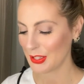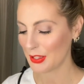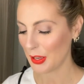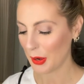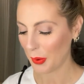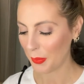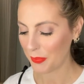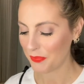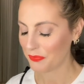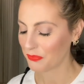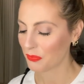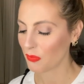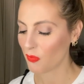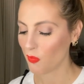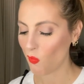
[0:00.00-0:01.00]
So
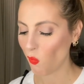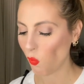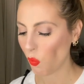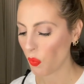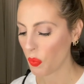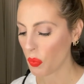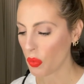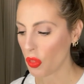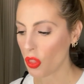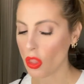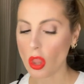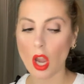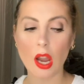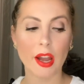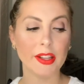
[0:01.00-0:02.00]

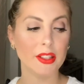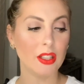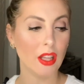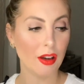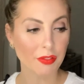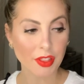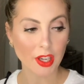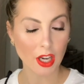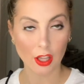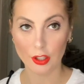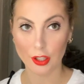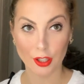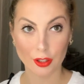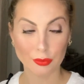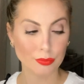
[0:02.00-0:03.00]
I love the
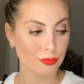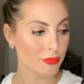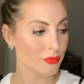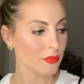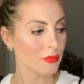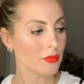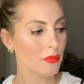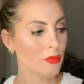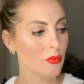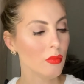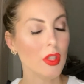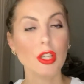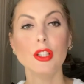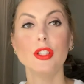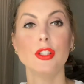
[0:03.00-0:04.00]
color.
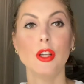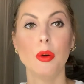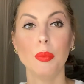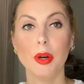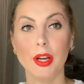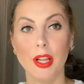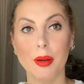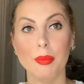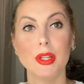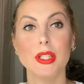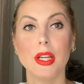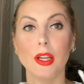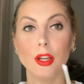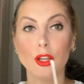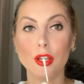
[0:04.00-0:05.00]
It's so pretty. I'm gonna
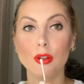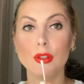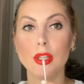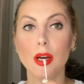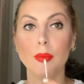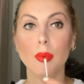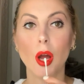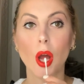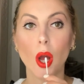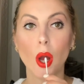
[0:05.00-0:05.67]
take a Q-tip.